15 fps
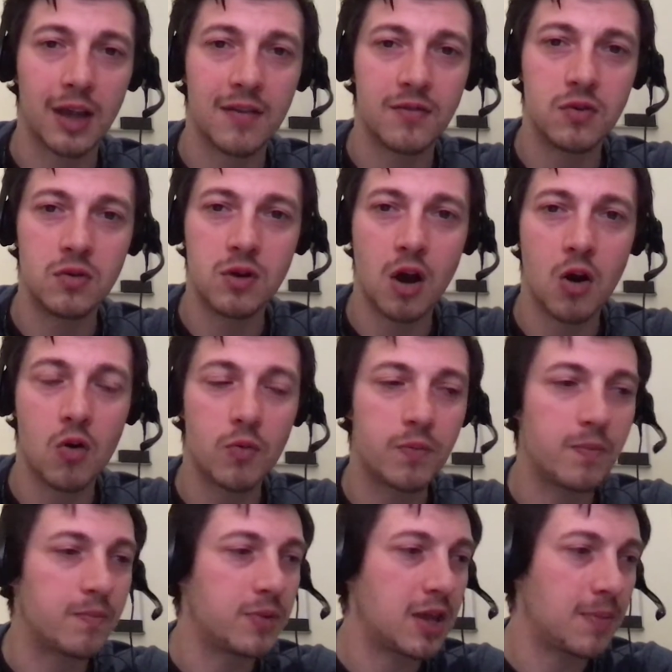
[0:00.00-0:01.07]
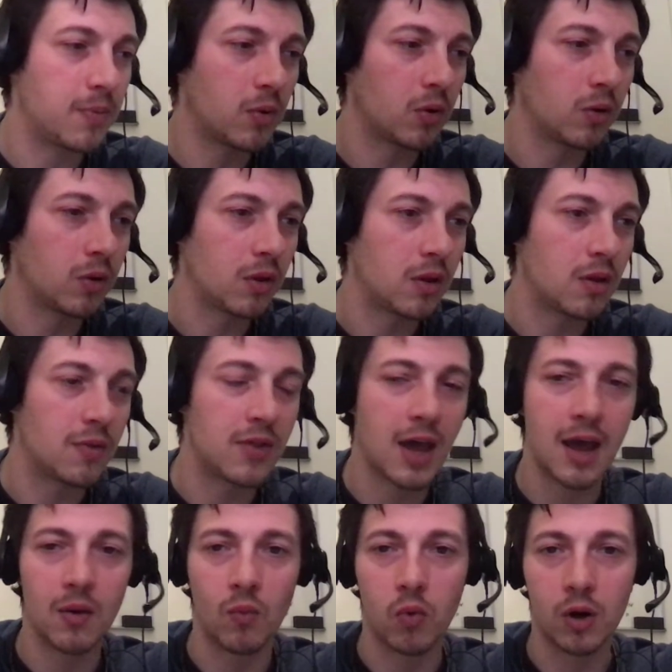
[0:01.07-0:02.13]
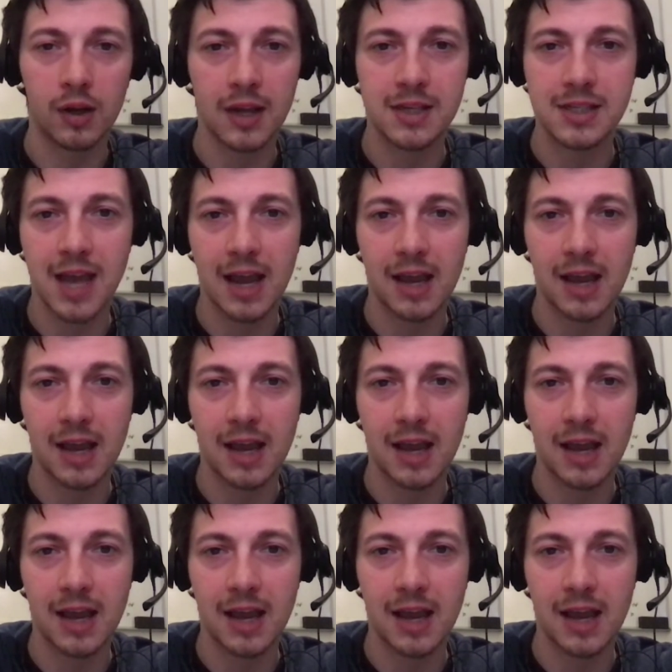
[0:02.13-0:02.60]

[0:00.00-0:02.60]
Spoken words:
If you know people that work at tech